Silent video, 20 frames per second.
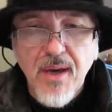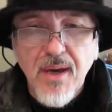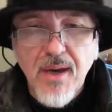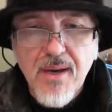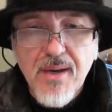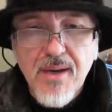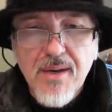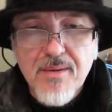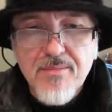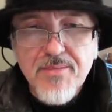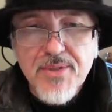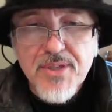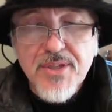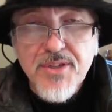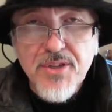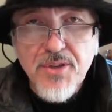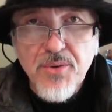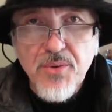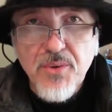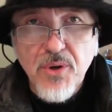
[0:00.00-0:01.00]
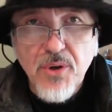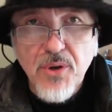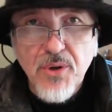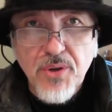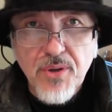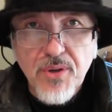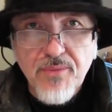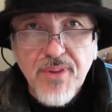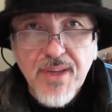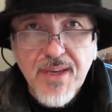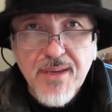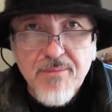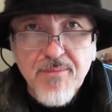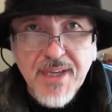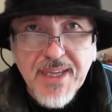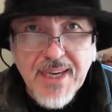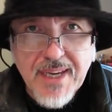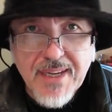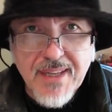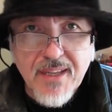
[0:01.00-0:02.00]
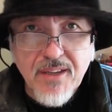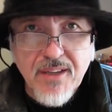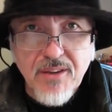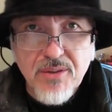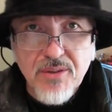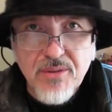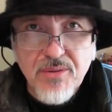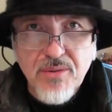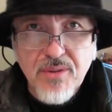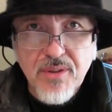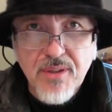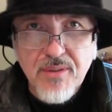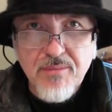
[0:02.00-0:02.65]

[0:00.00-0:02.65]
to do all of their mechanical